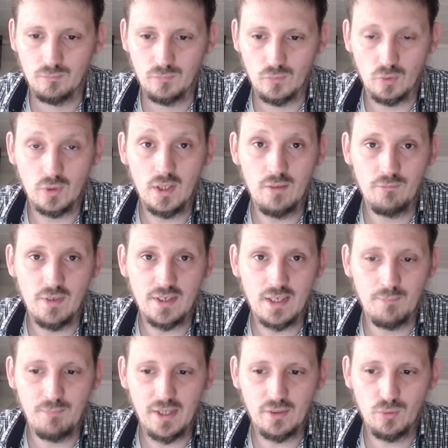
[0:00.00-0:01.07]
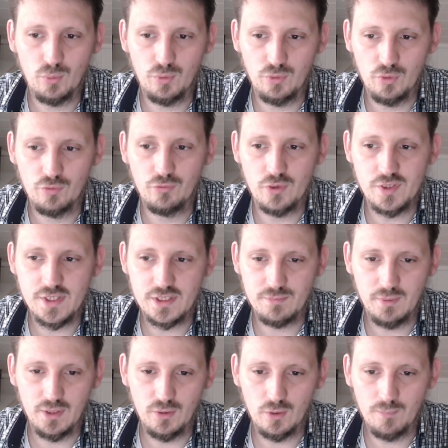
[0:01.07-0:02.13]
Okay, welcome back to a new physics
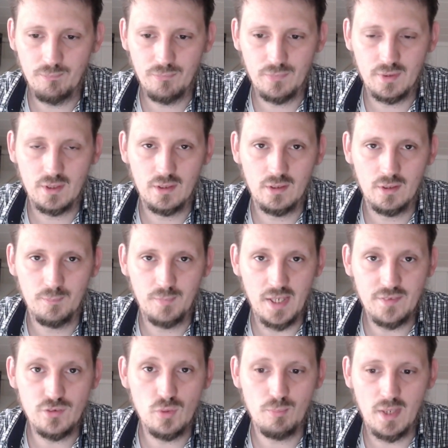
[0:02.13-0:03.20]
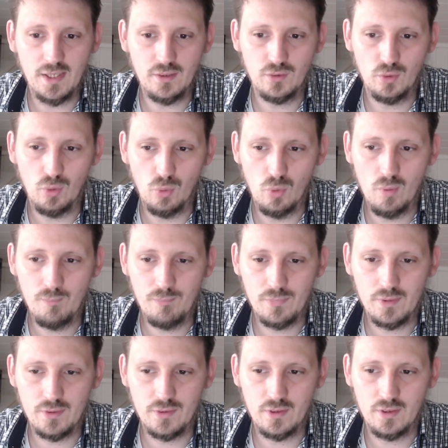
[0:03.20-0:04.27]
video. As you might know,
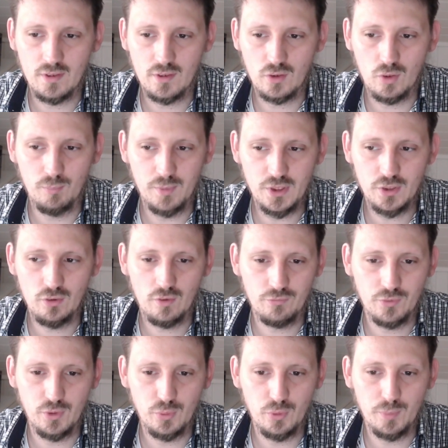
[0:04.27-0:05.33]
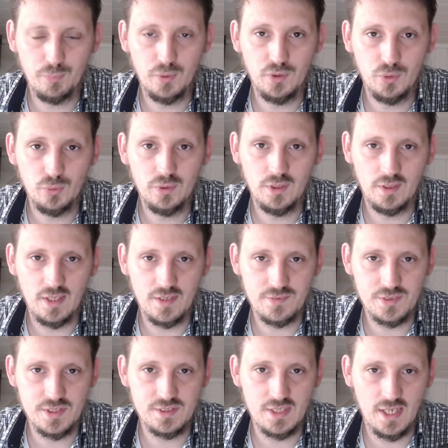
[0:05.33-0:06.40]
the Commission of the European Union has
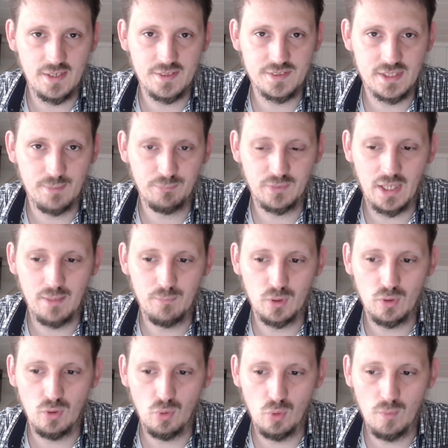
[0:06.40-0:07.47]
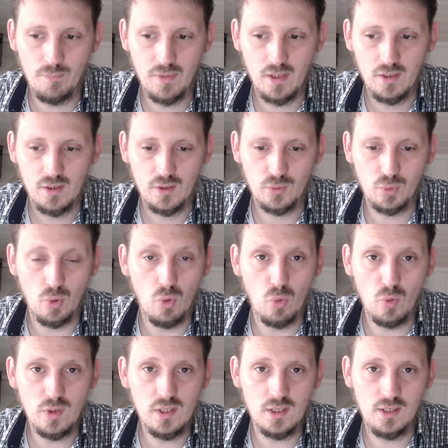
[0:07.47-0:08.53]
decided some time ago to
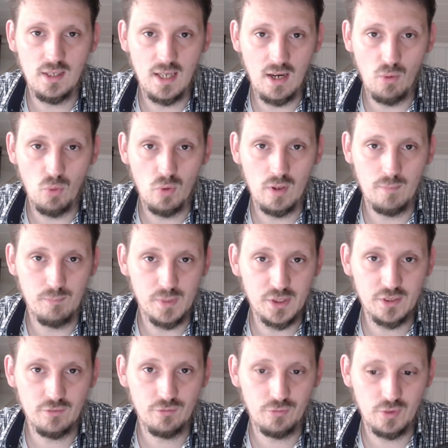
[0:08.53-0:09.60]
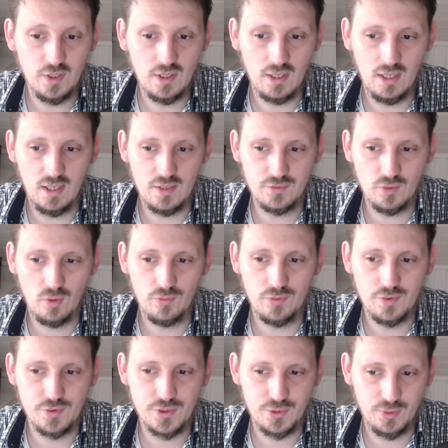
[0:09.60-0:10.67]
only allow emission-free cars on
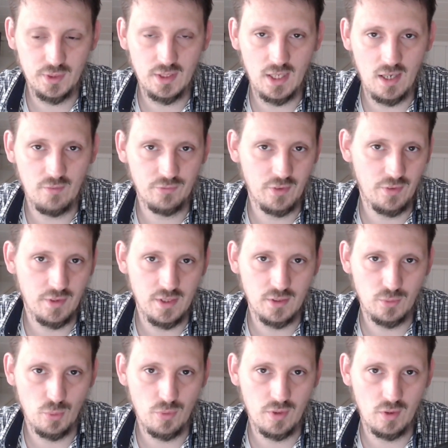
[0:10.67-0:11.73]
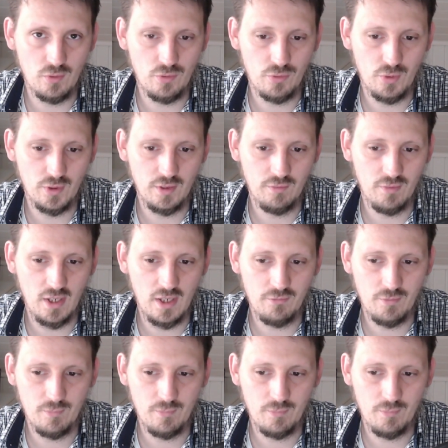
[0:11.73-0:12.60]
the street after the year 2035.